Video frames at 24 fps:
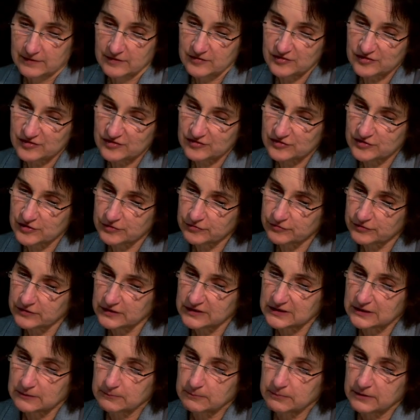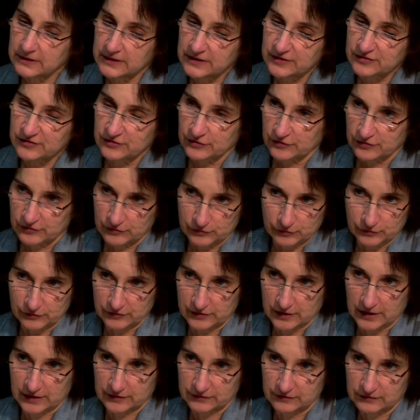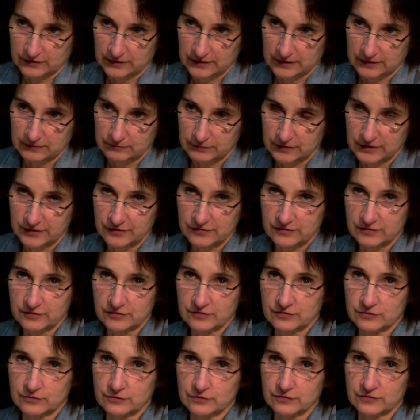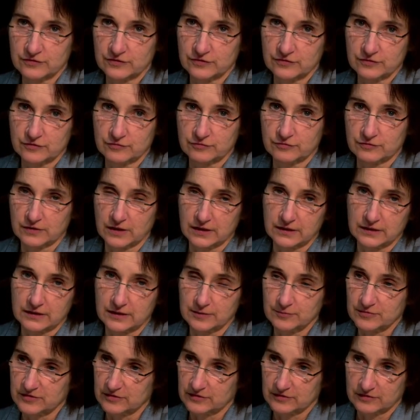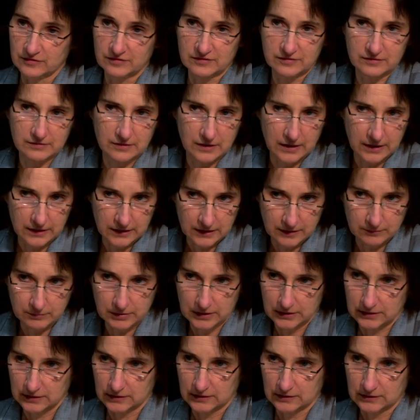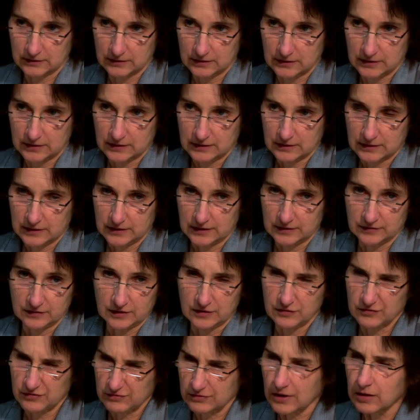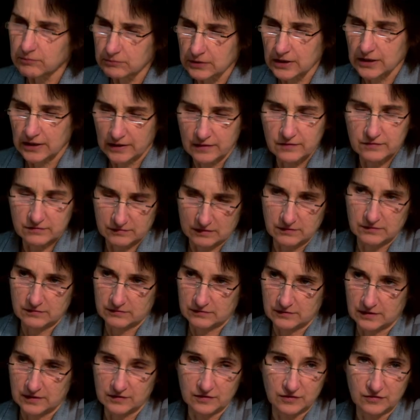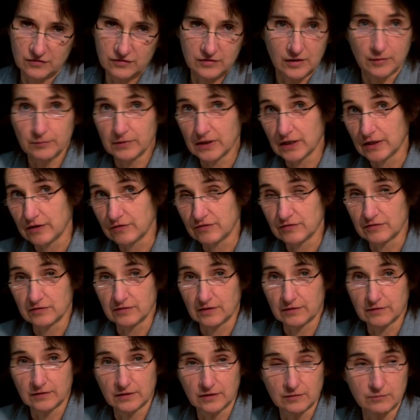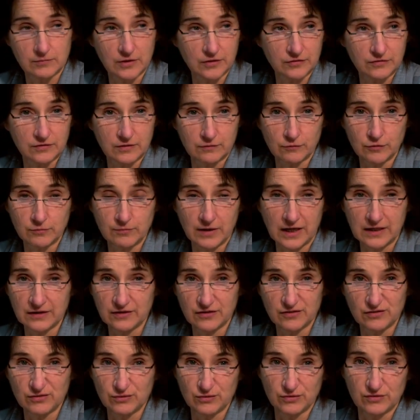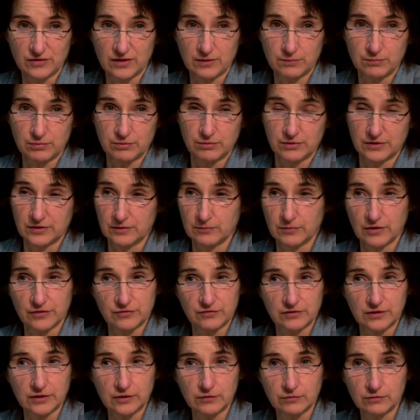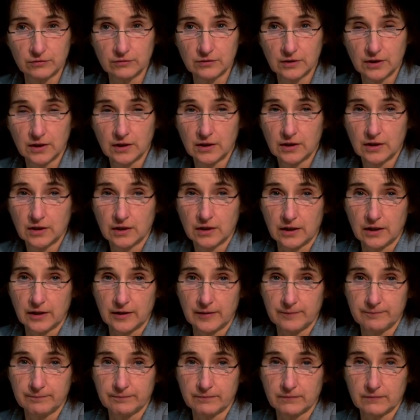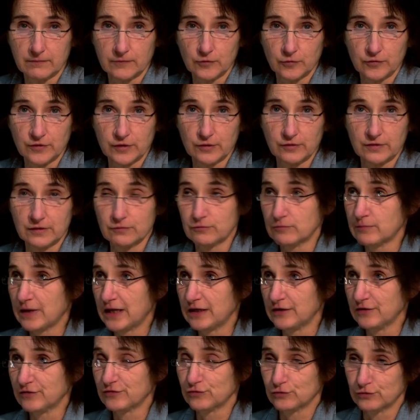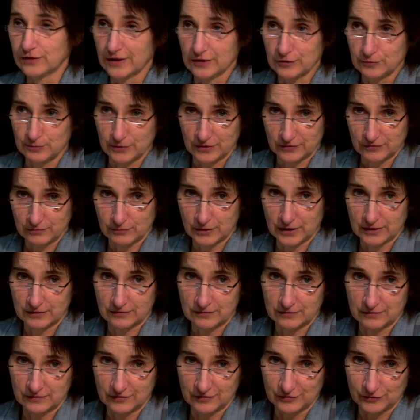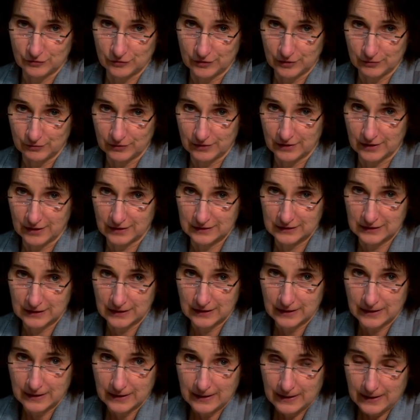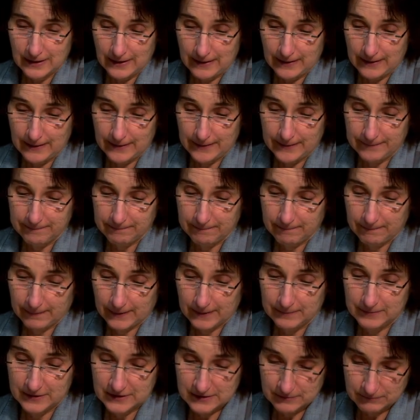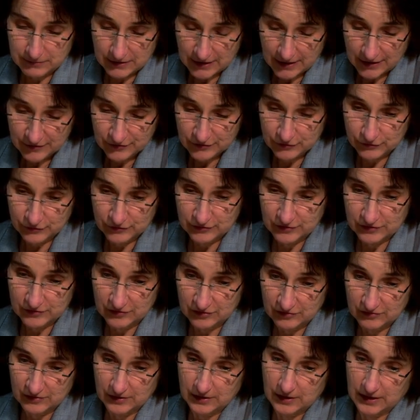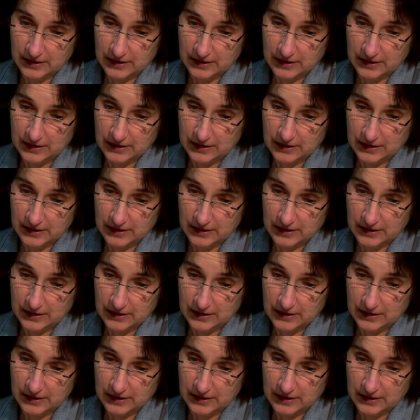This is different in plesiosaurs, actually. In plesiosaurs, it's the front limbs that are slightly bigger in some cases. And in some cases, I think amongst the Romaleosaurs, they're pretty much equal, although the Romaleosaur experts might disagree with that. But in pliosaurs, it is